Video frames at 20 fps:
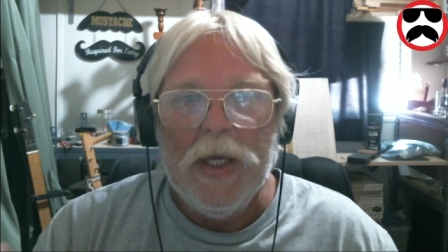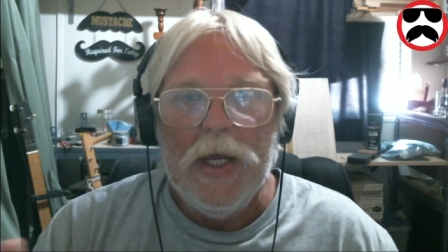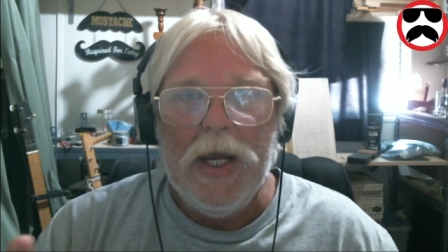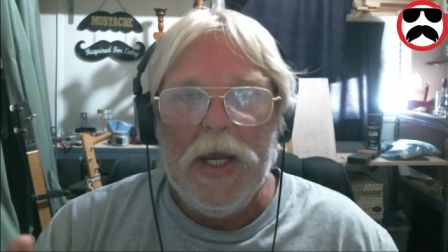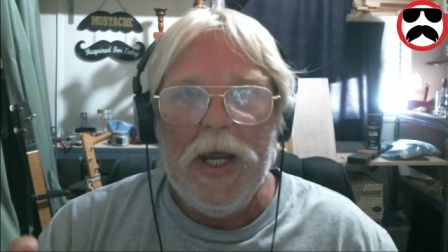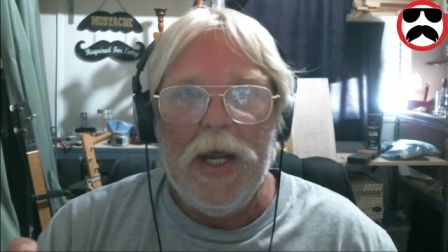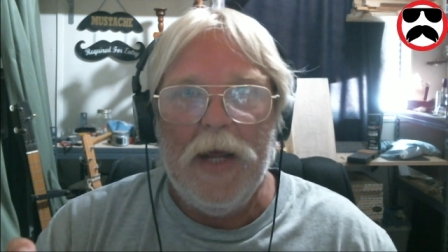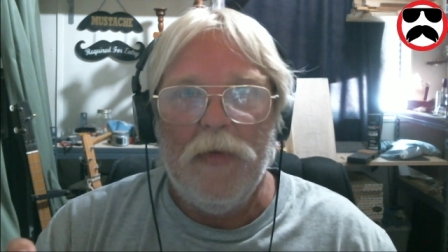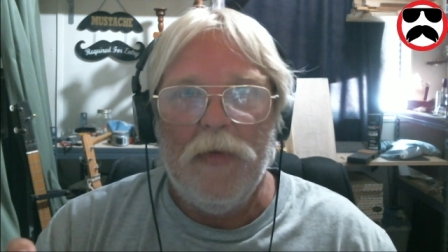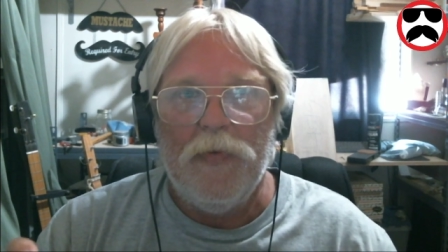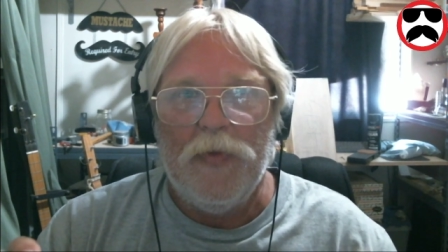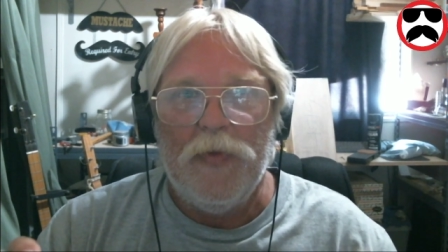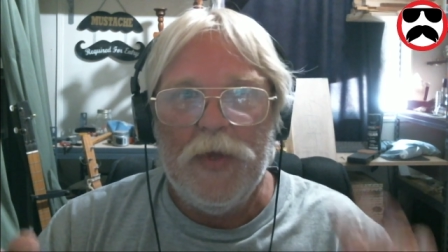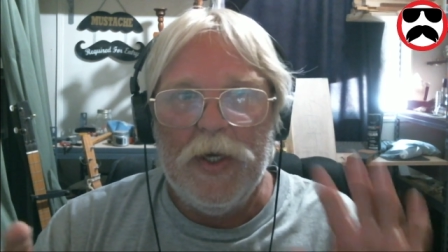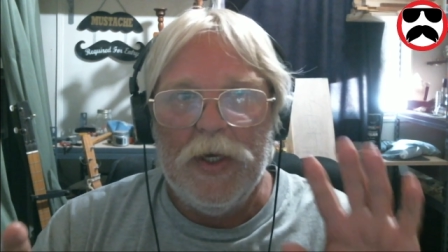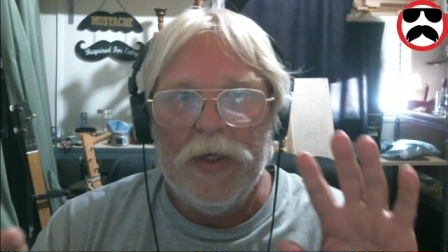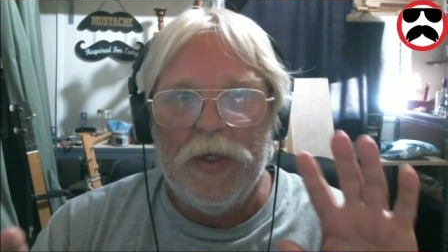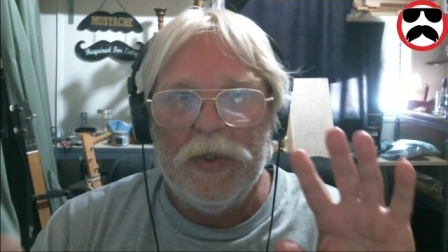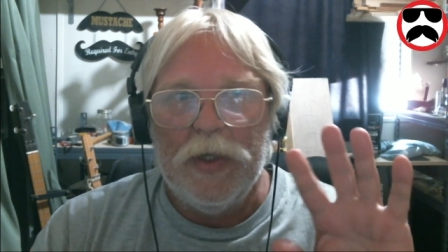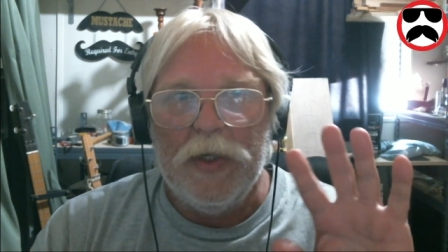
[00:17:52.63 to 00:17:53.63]
and
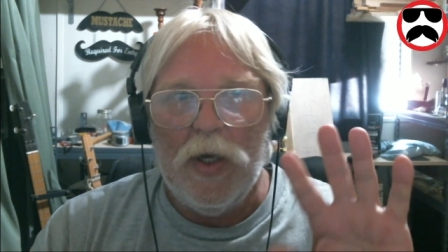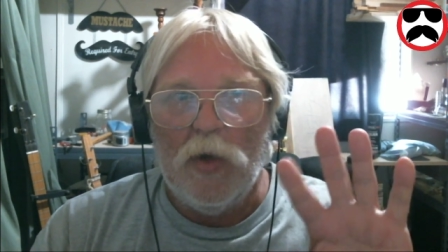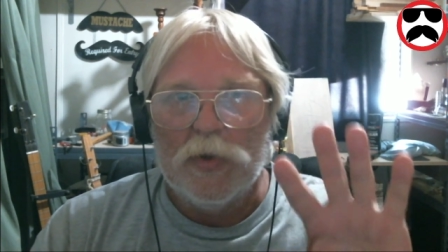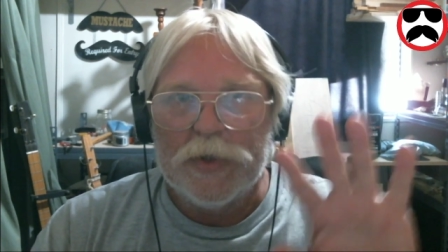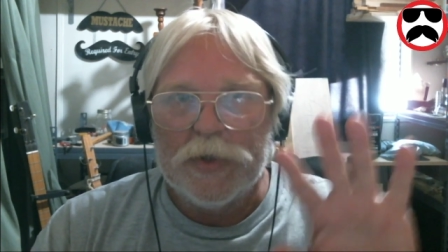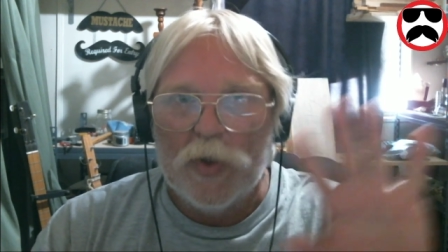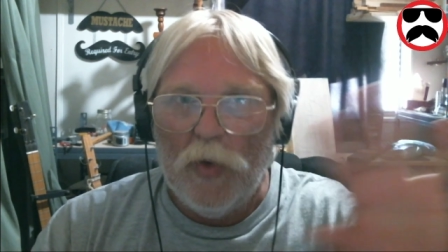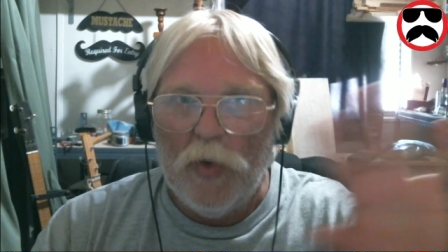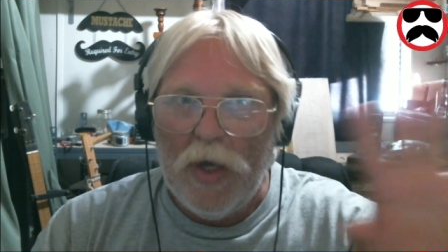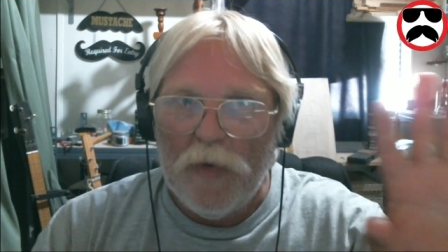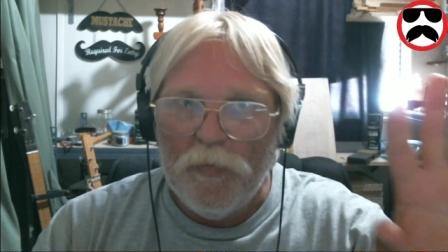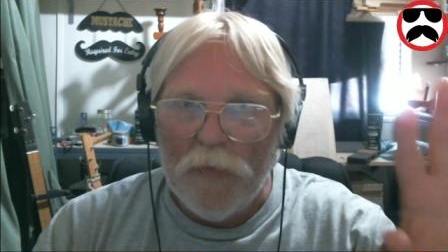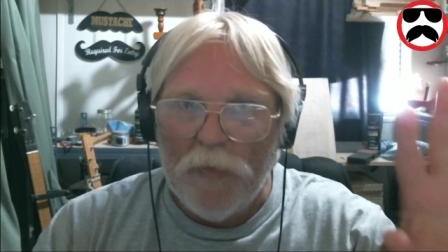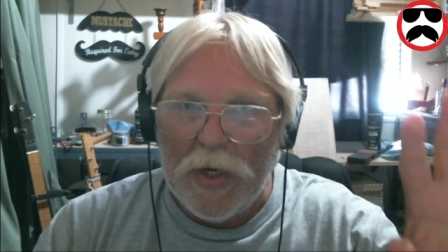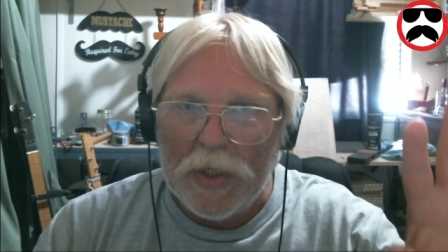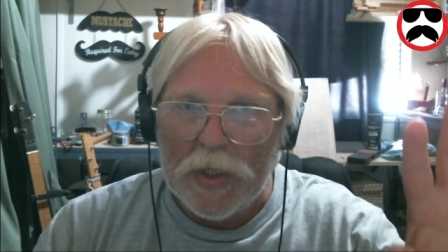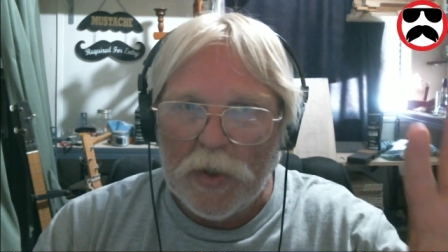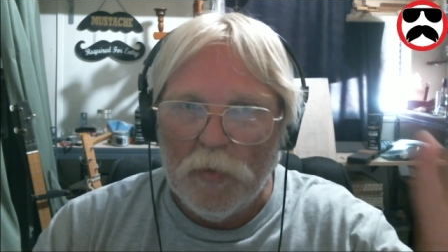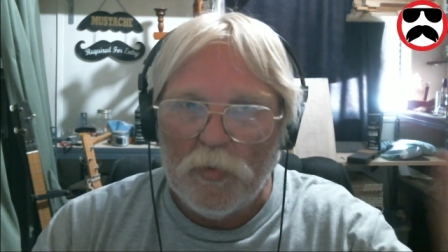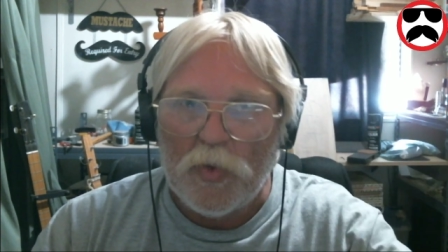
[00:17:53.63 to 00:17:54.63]
then also have
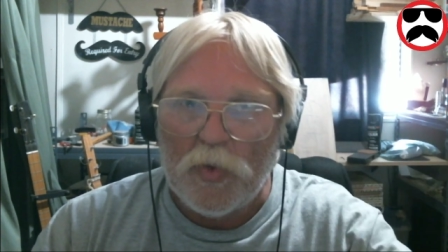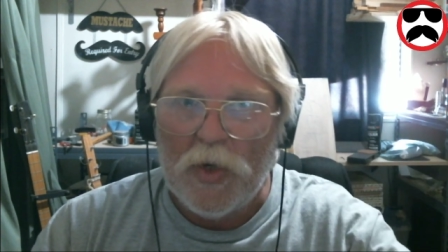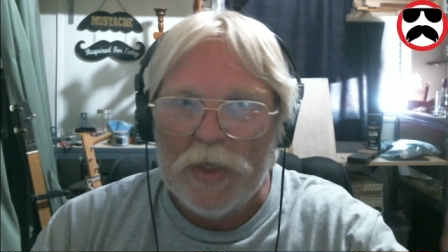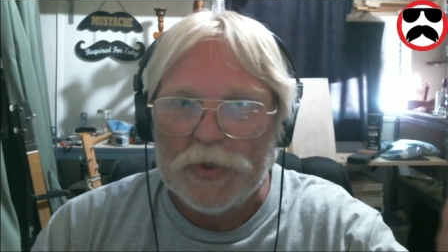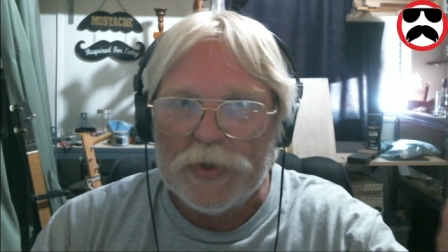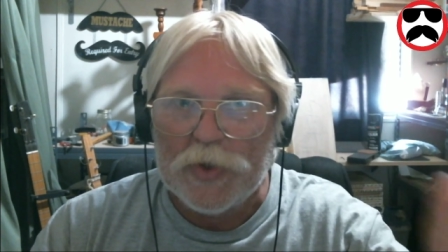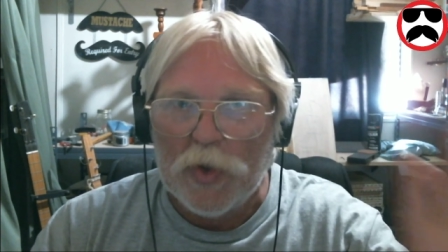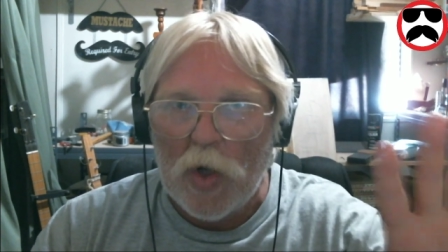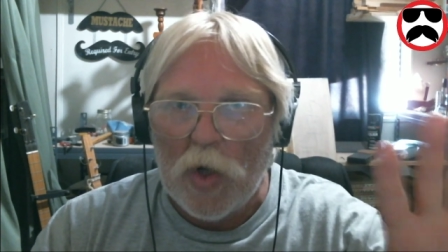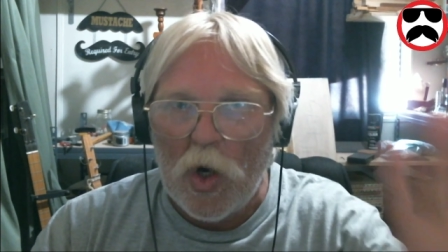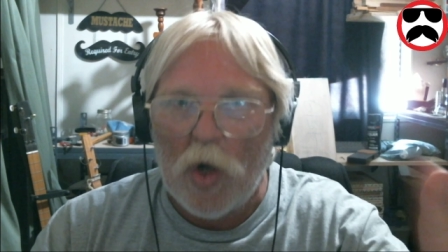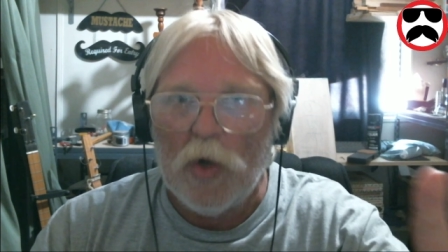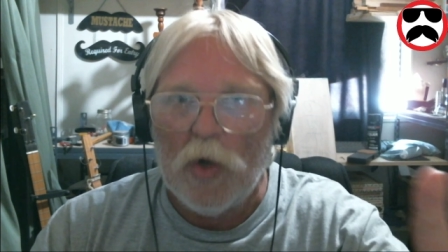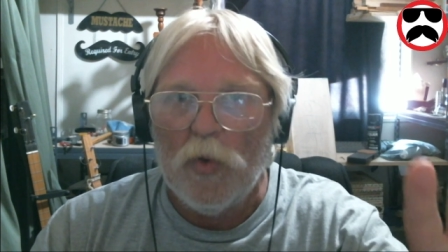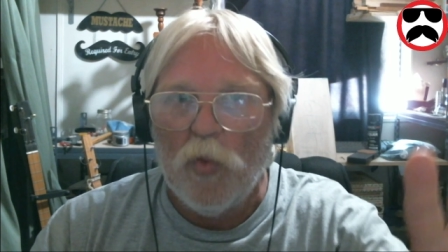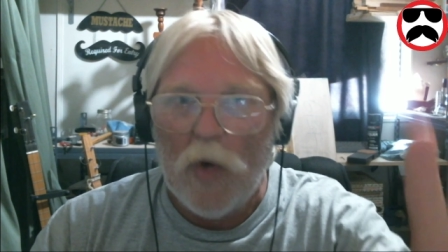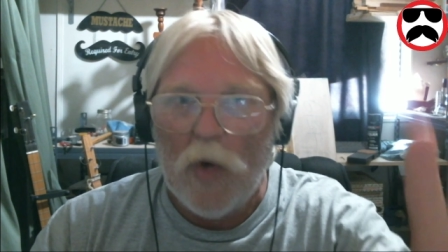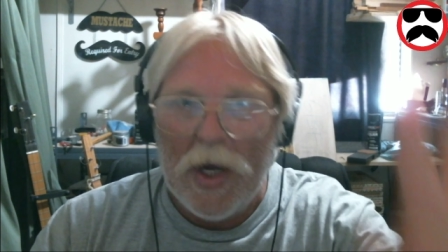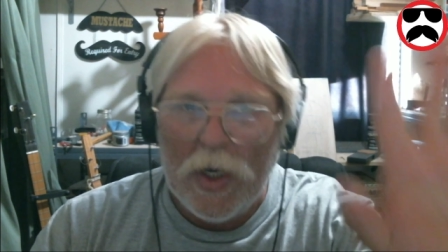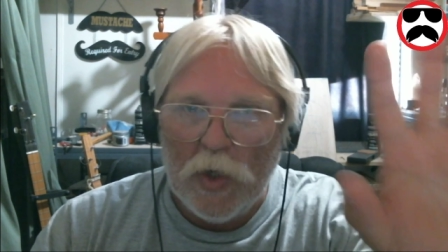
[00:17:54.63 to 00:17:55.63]
my compressor
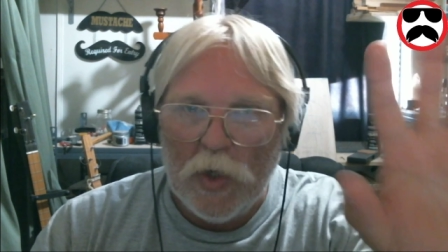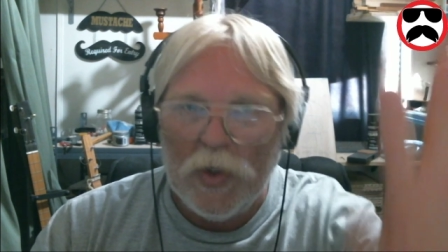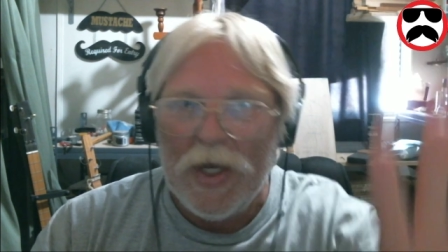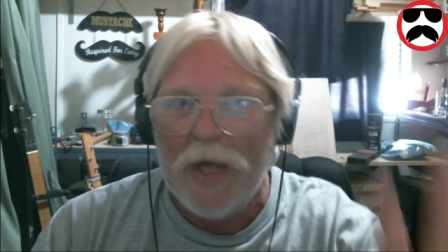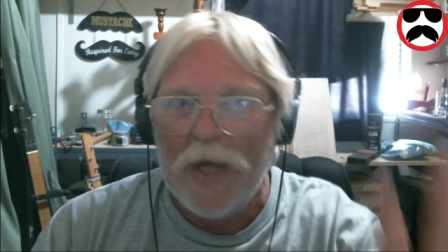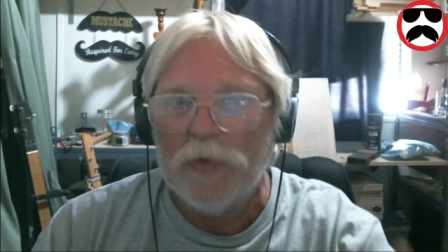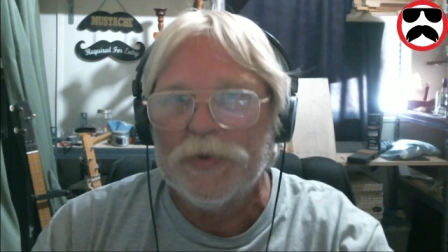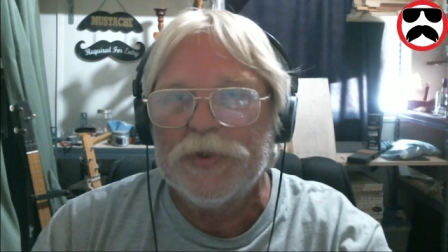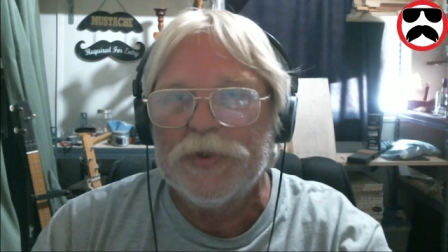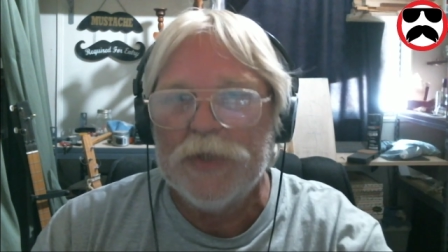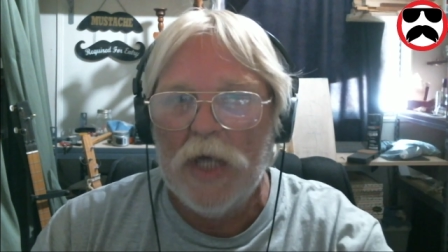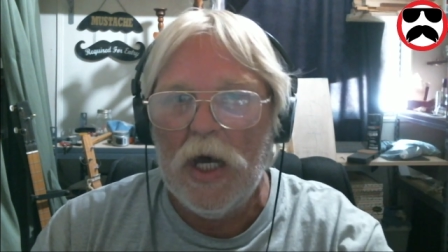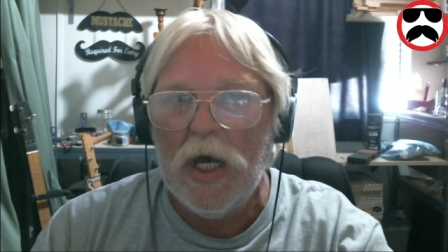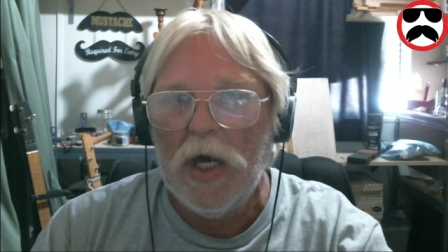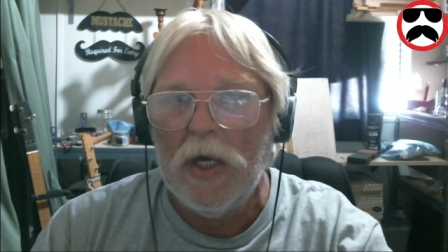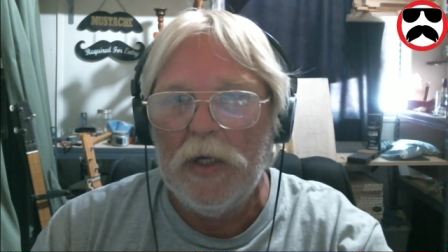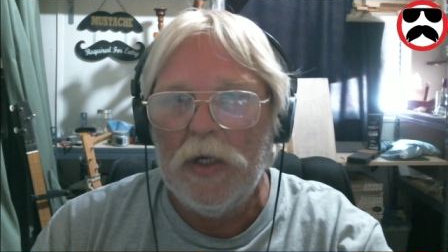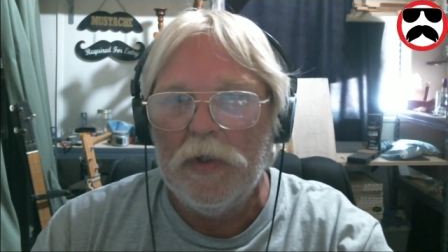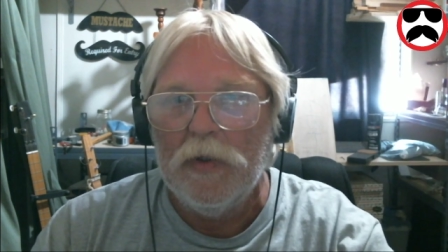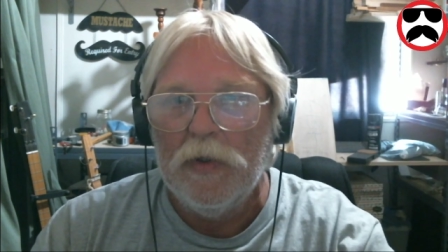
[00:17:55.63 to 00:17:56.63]
hardwired
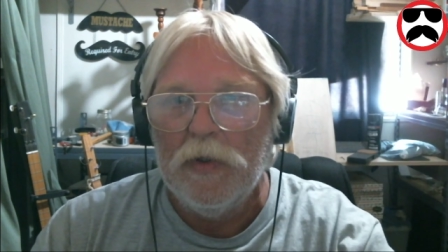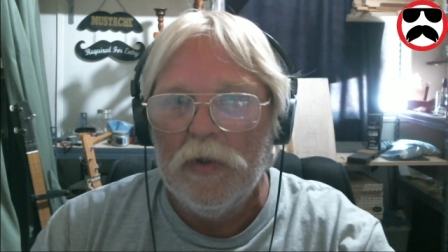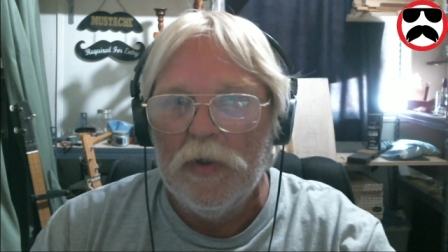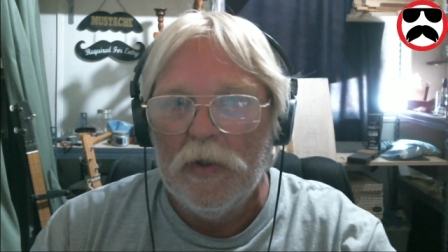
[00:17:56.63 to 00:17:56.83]
outside